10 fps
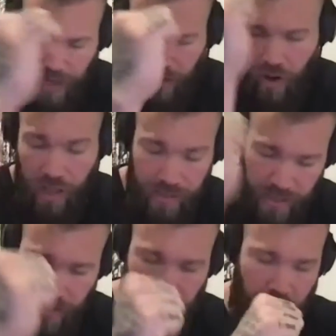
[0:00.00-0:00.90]

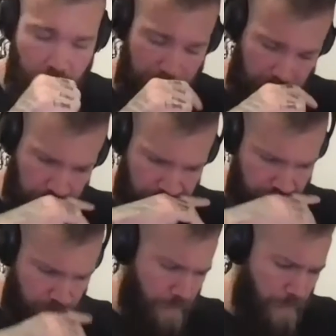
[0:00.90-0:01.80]
constantly outside of the
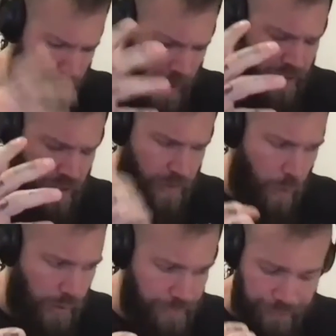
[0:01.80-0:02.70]
base of support.